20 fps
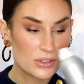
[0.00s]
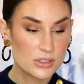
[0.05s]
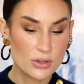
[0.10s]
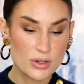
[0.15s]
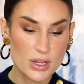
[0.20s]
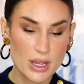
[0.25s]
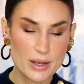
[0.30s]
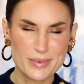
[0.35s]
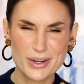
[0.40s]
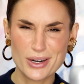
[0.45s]

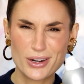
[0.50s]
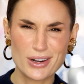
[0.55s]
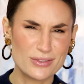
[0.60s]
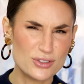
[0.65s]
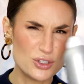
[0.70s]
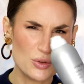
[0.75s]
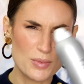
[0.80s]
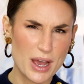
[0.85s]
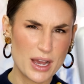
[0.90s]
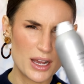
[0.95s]
So yeah, I already
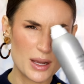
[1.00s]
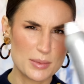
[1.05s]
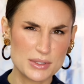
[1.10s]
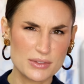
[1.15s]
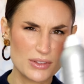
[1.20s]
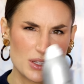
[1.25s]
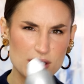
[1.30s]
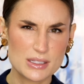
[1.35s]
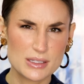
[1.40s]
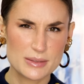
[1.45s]
have two backups
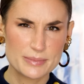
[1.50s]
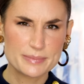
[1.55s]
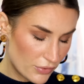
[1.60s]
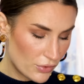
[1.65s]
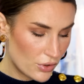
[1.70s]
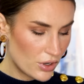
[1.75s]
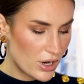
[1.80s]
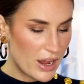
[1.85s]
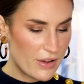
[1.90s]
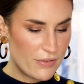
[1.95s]
of this.
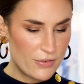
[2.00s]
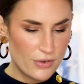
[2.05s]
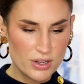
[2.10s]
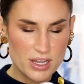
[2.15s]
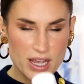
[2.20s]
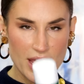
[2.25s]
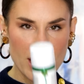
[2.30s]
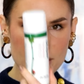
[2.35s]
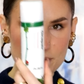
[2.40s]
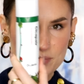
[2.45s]
Before I
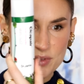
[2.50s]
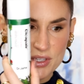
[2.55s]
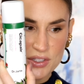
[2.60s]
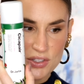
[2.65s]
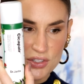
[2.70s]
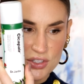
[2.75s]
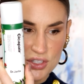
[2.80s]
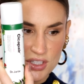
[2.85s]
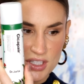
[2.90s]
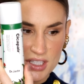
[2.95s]
forget, this
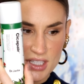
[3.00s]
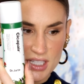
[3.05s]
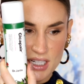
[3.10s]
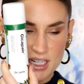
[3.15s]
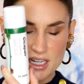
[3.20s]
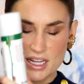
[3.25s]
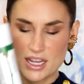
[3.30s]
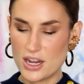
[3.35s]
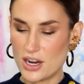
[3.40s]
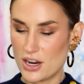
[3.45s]
is just
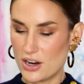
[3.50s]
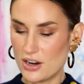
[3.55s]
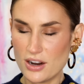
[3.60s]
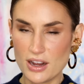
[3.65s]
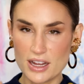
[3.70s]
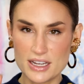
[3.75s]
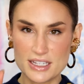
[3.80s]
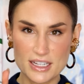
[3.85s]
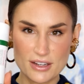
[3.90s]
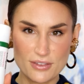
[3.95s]
sitting
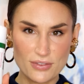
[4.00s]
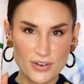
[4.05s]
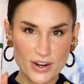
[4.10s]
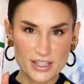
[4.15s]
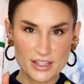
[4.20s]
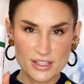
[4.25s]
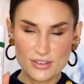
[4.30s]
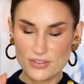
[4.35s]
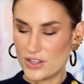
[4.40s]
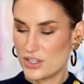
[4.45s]
here. I did
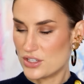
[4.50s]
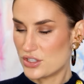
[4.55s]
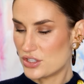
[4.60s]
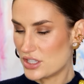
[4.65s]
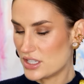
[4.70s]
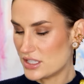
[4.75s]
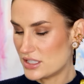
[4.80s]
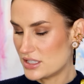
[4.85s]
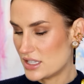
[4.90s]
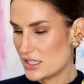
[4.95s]
finally finish this.